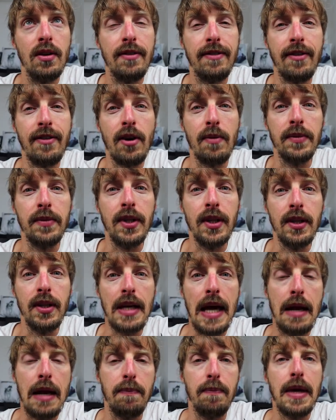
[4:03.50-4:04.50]
from
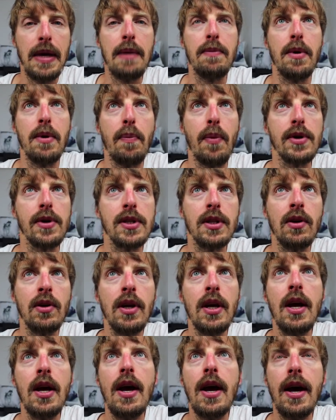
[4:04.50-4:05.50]
the npm
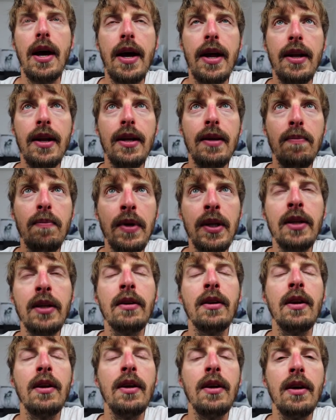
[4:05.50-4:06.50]
repository and
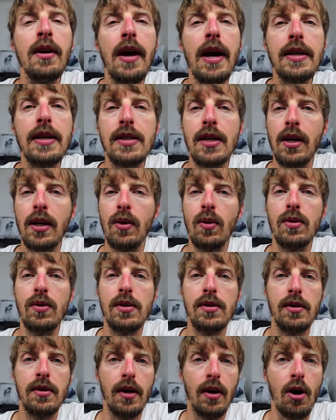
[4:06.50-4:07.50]
immediately
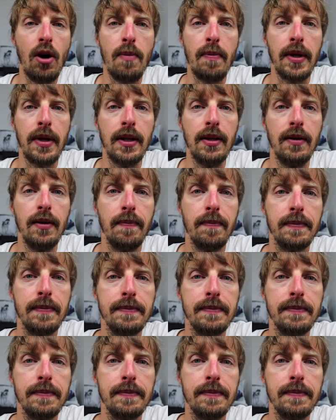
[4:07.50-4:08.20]
executes the command.